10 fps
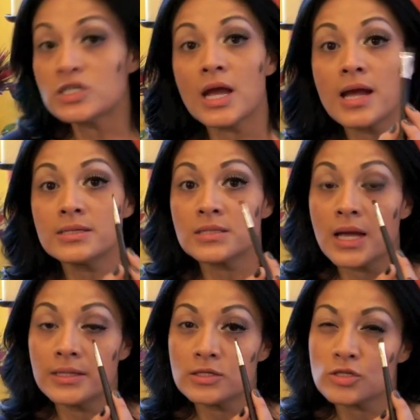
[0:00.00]
she has
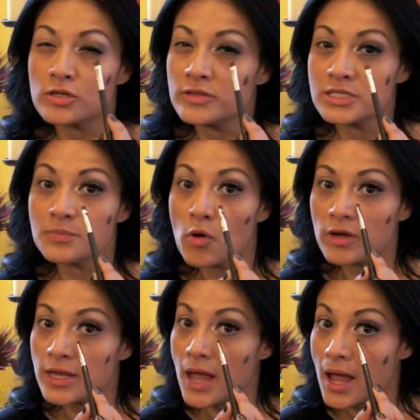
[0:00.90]
kind of sort of the
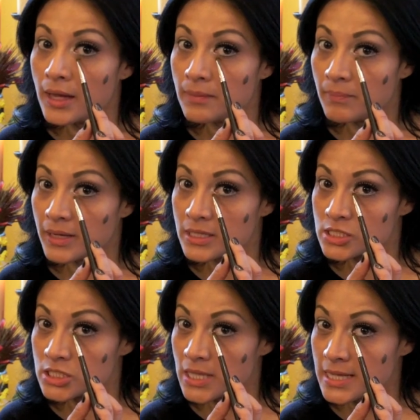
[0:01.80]
smoky eye,
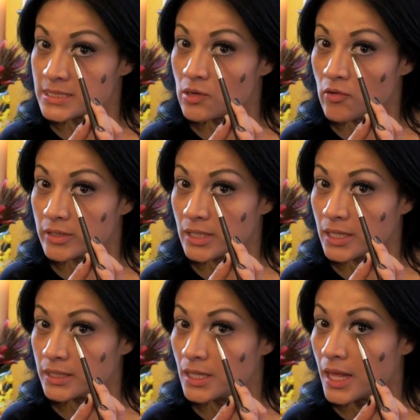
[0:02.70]
but she has it going
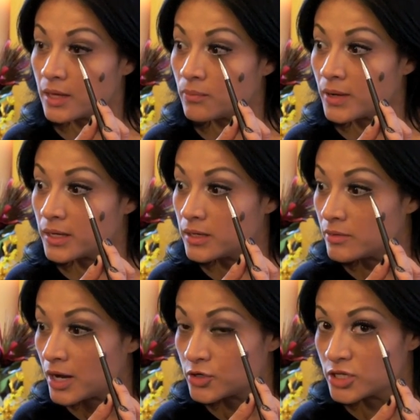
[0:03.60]
on like right
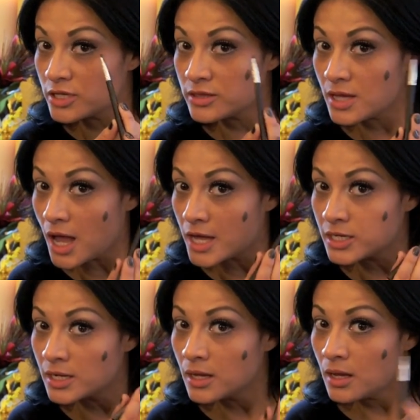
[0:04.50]
here underneath the
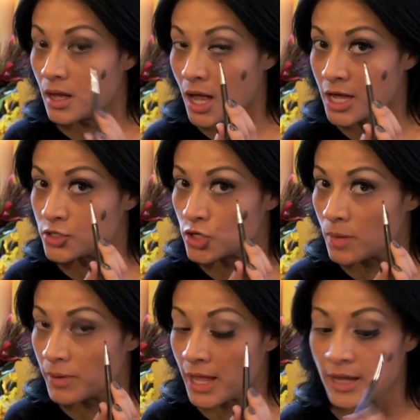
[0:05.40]
eye
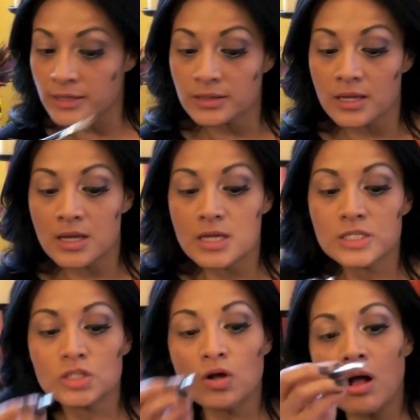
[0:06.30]
drop line.
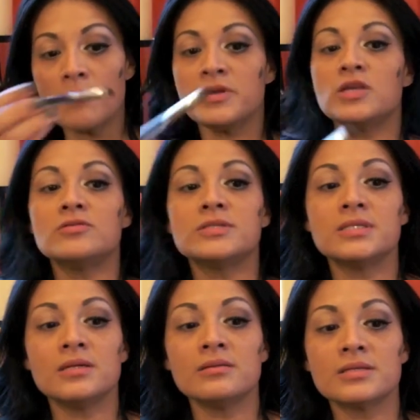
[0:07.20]
So I'll be
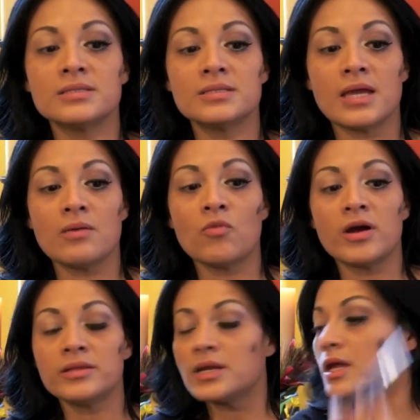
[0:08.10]
using the same
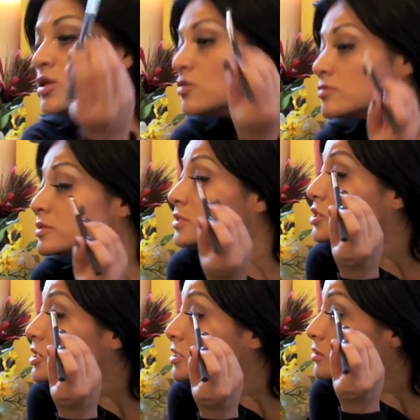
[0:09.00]
one that I
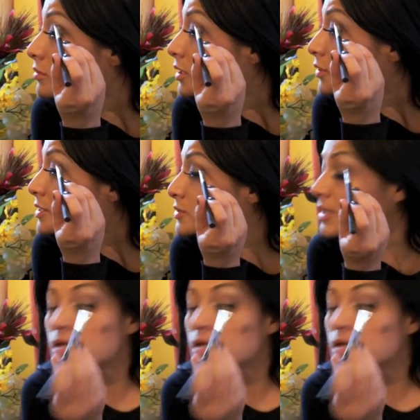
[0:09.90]
used just on the crease